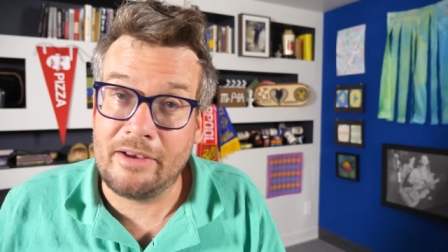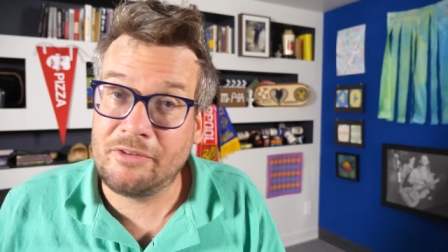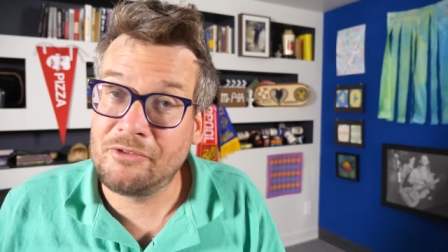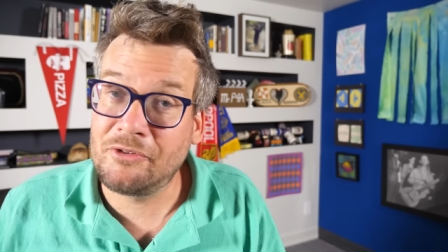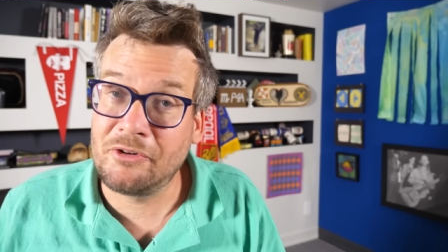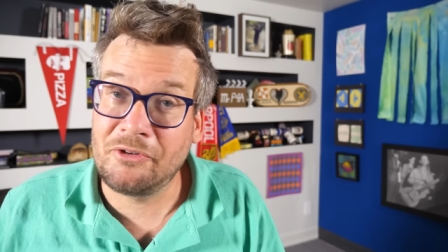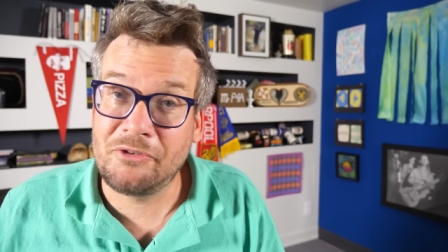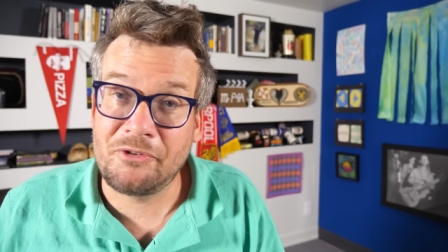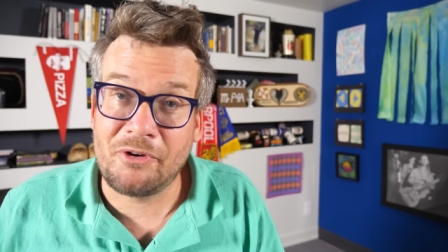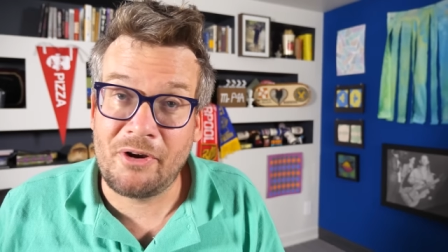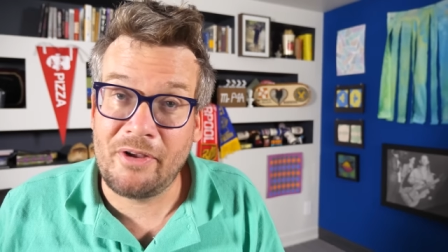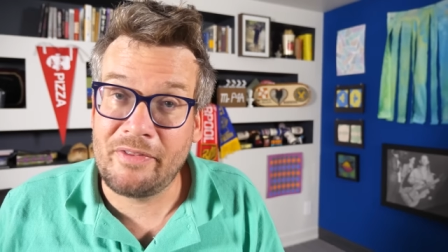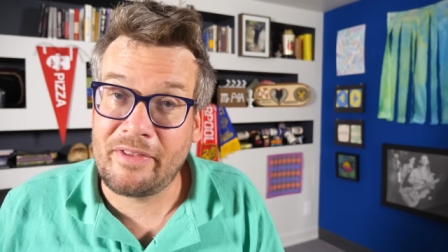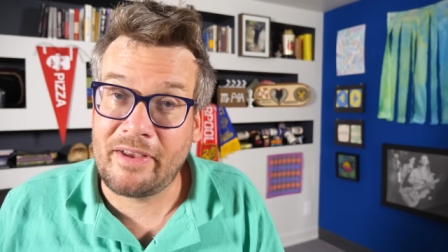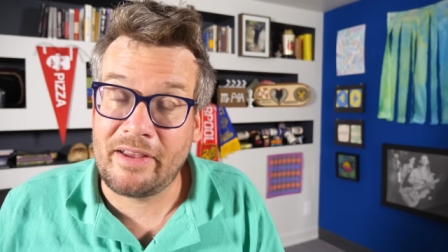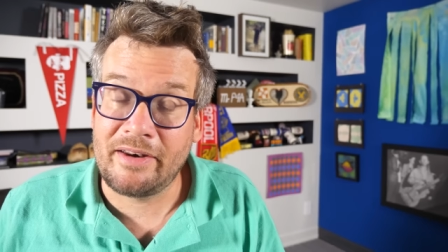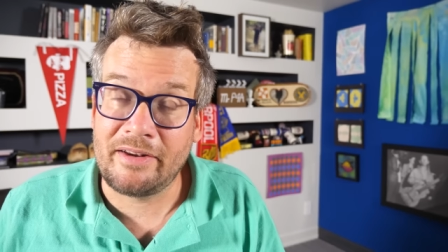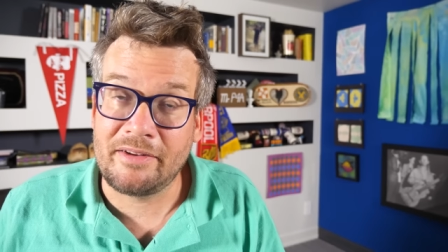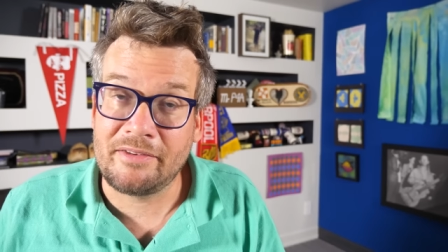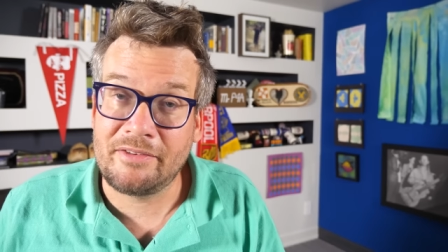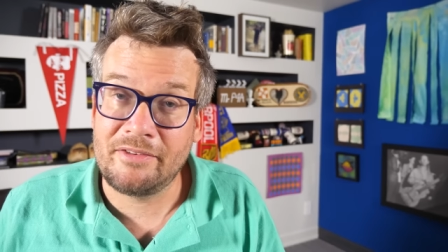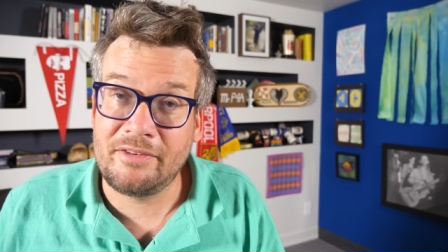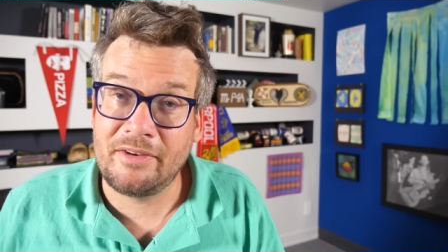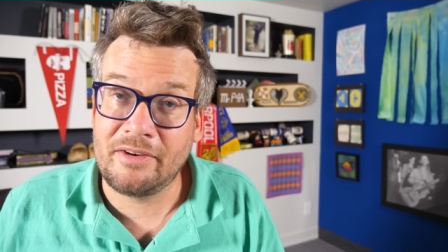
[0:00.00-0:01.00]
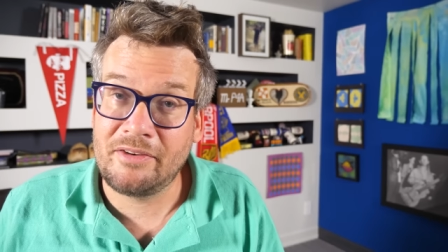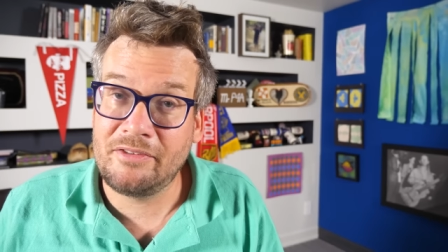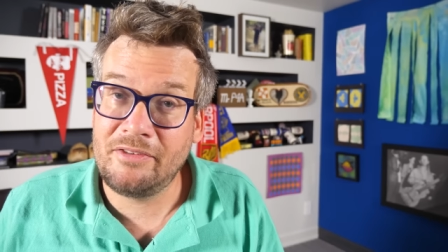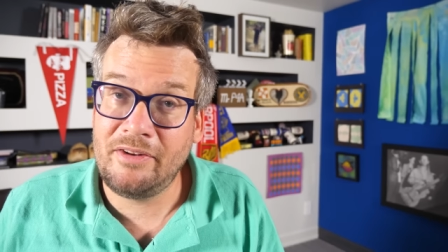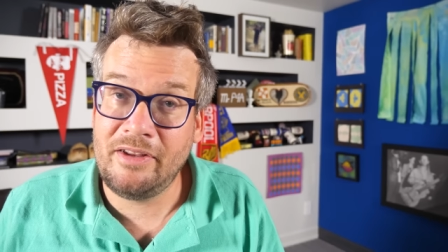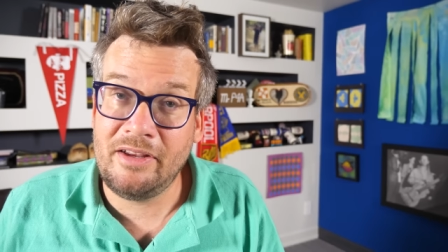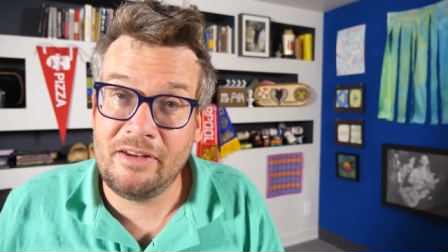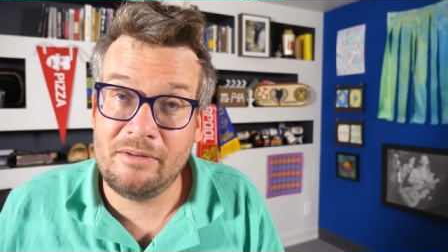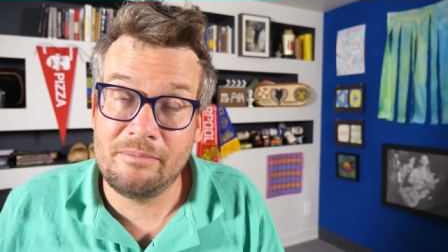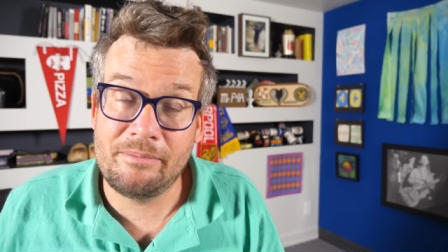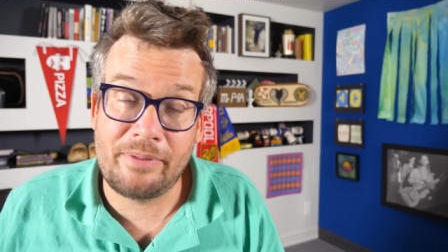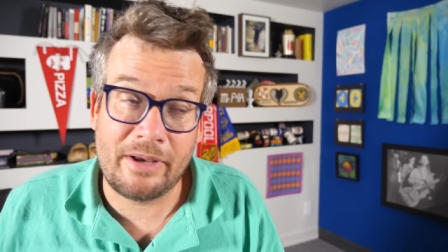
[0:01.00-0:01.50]
Esther saw that at
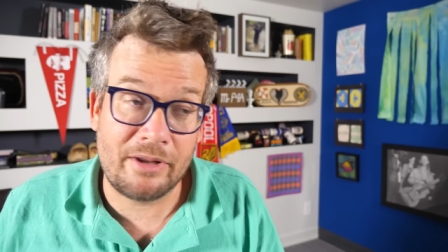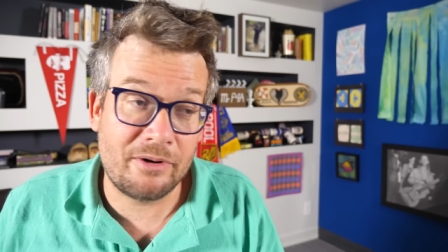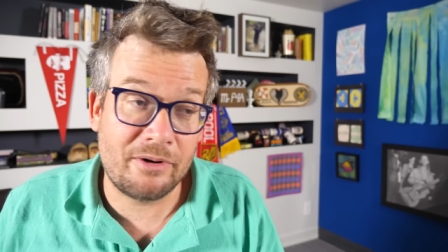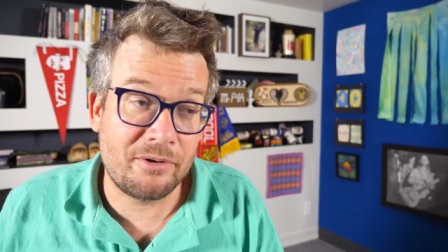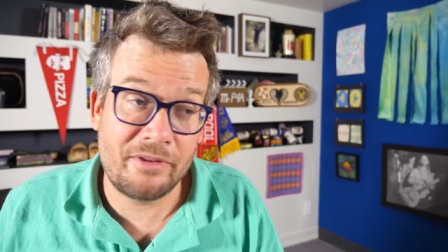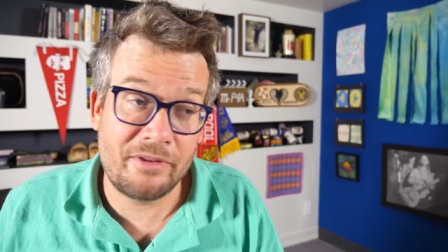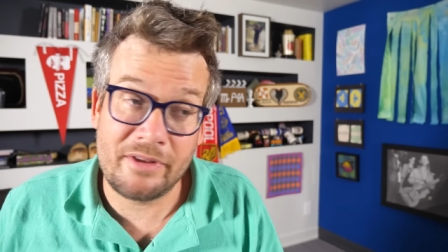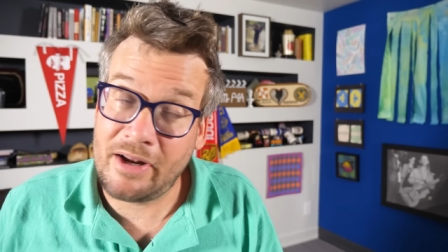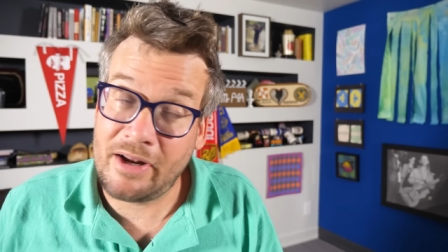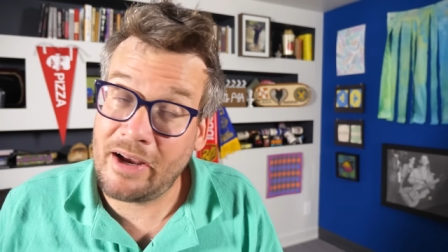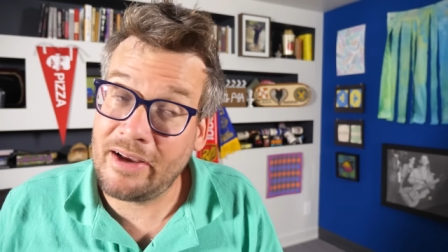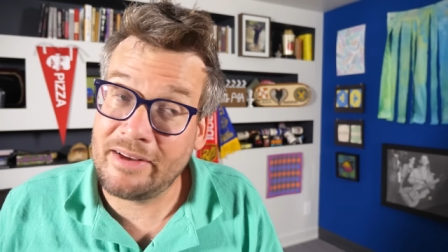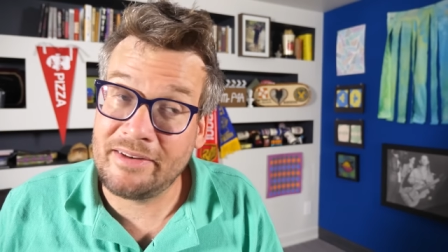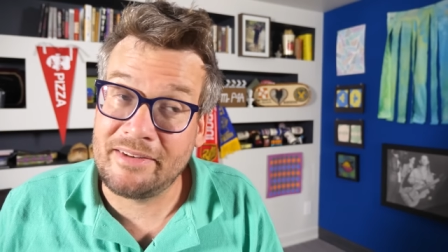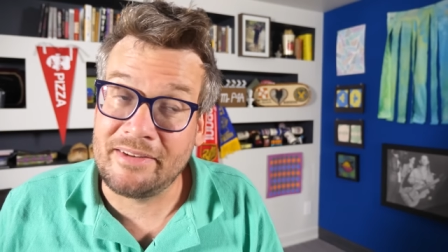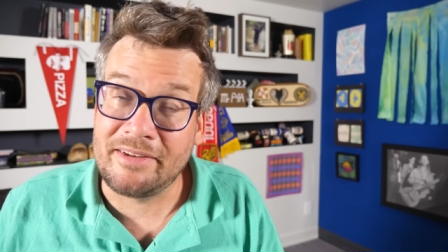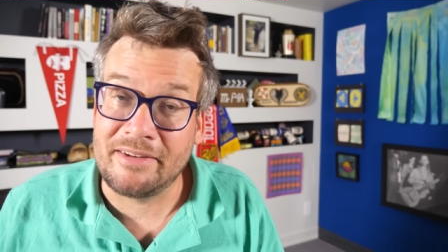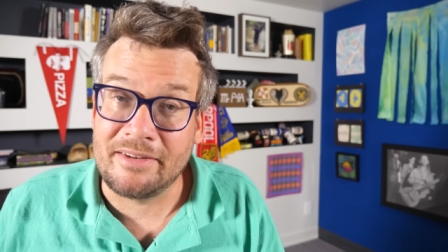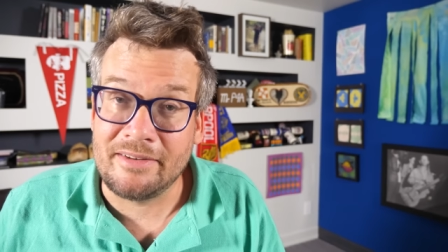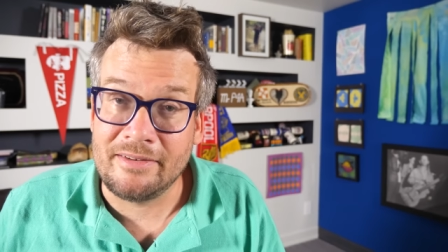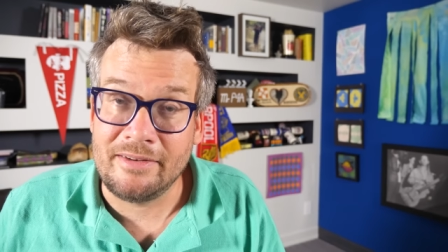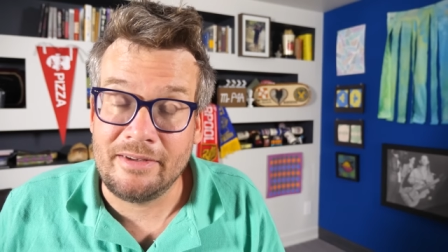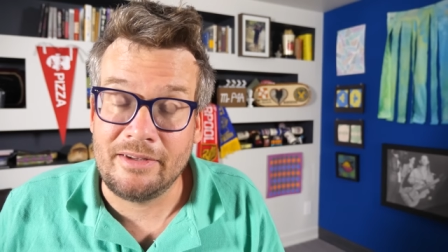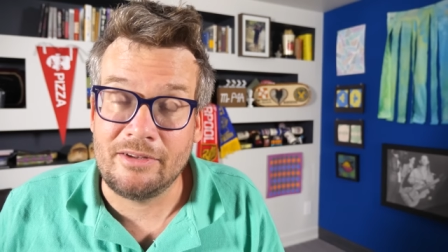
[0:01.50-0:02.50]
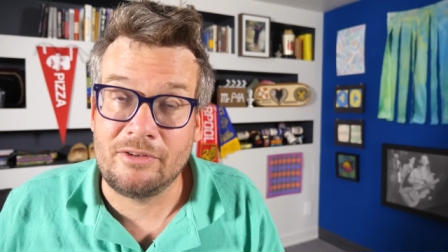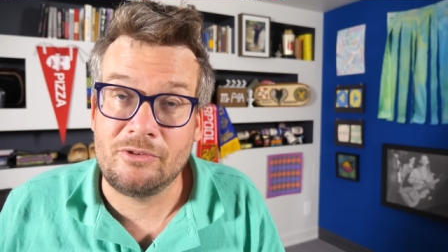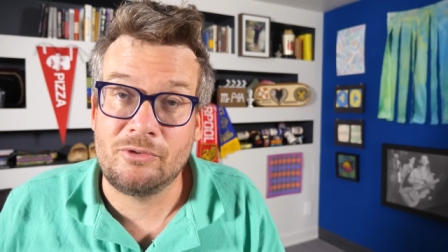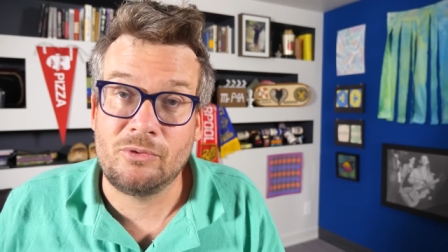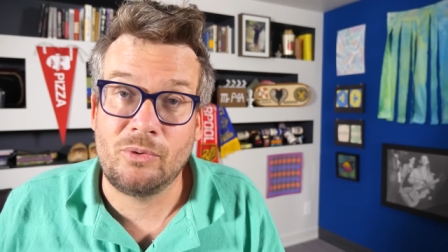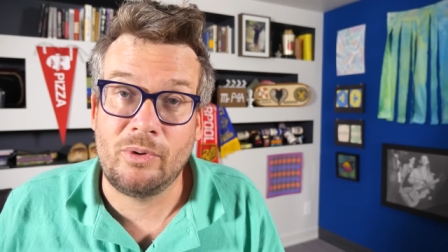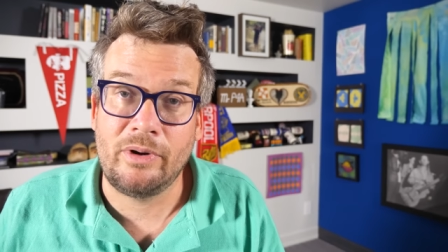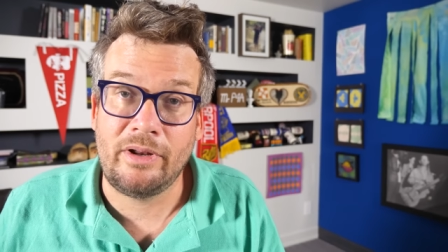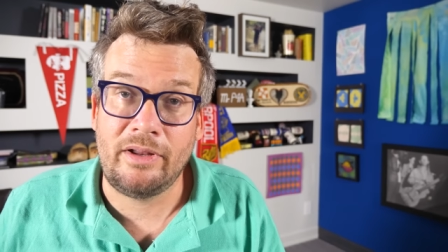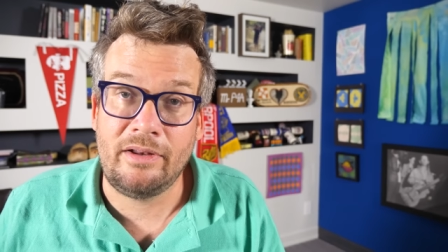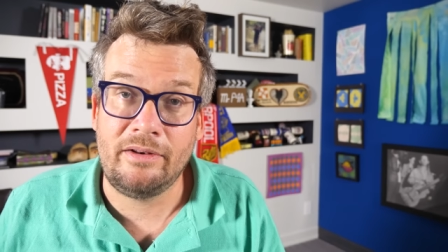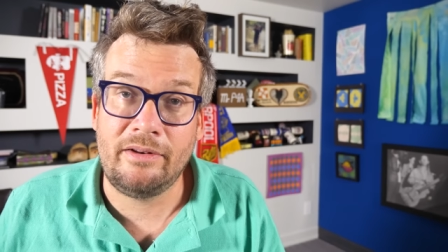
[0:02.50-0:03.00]
16 better than I did in
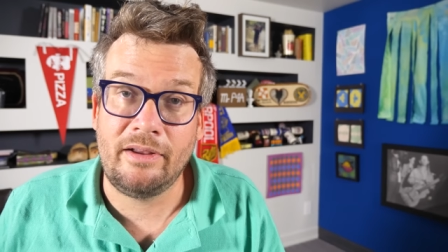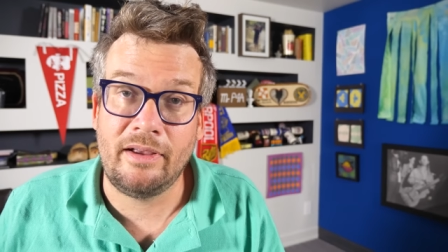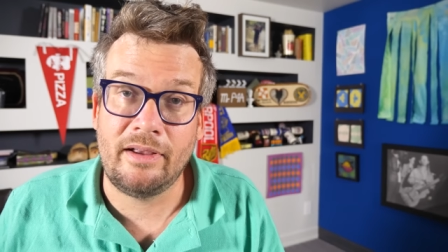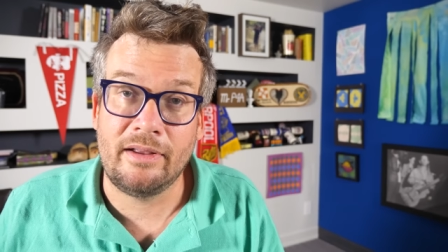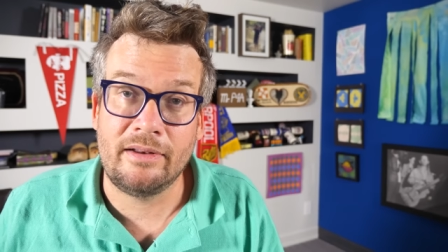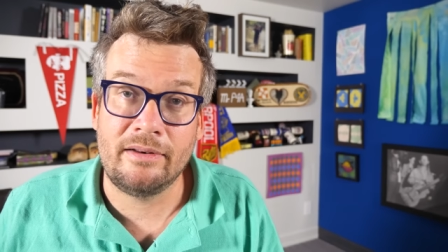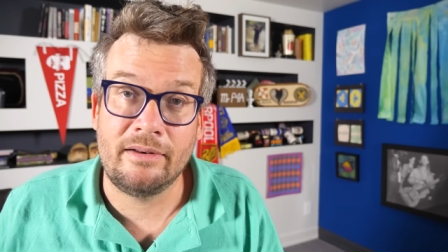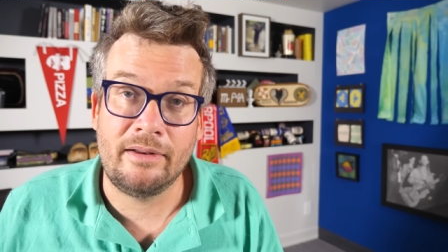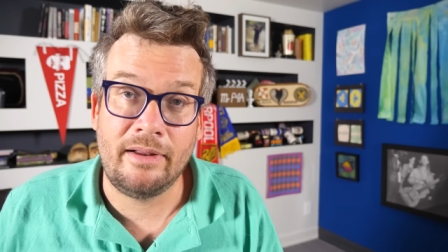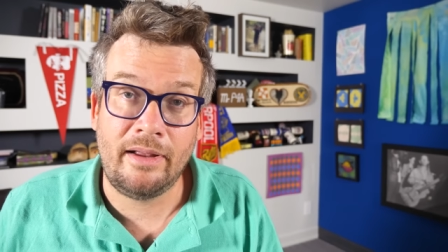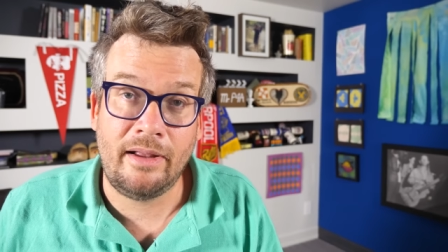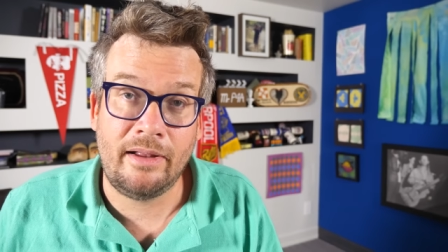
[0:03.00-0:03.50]
2010,